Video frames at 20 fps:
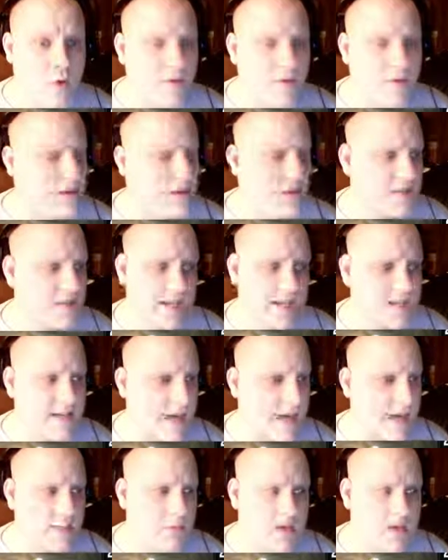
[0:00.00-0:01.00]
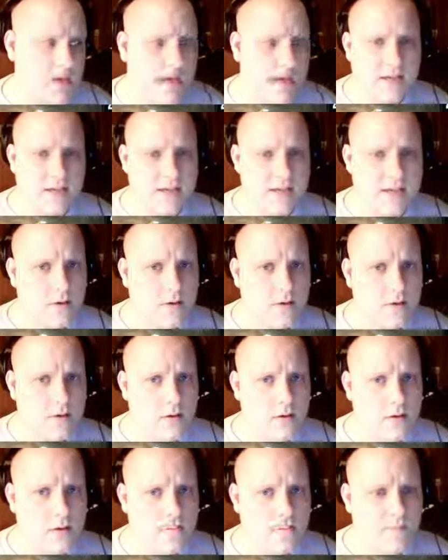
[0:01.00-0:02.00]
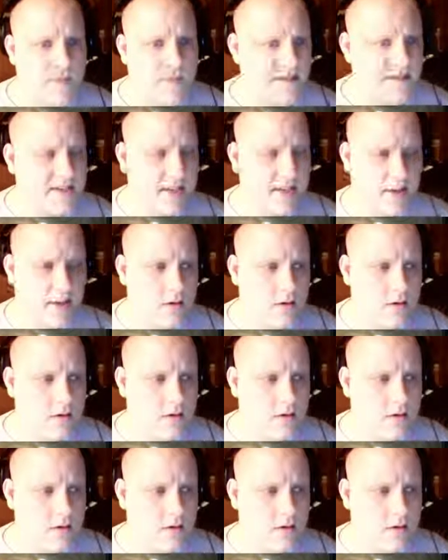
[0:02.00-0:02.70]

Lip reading: that just had zombie decks. That's it.